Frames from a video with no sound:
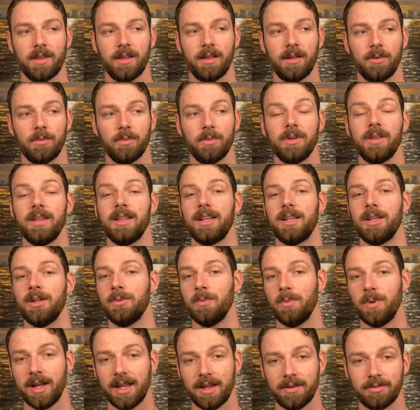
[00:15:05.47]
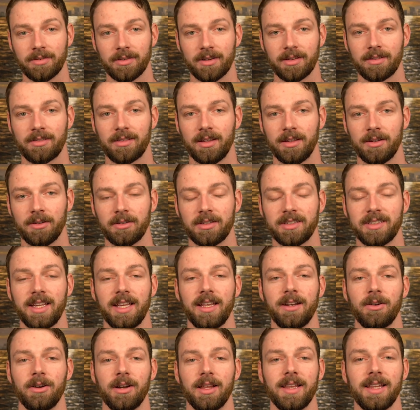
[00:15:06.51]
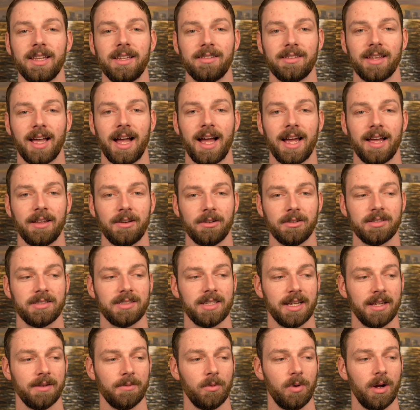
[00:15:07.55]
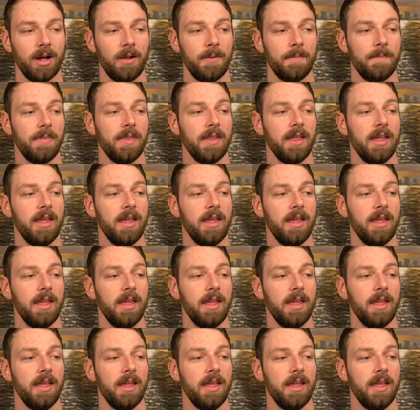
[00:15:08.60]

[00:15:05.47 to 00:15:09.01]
a really good way for us to understand, or at least I understand well,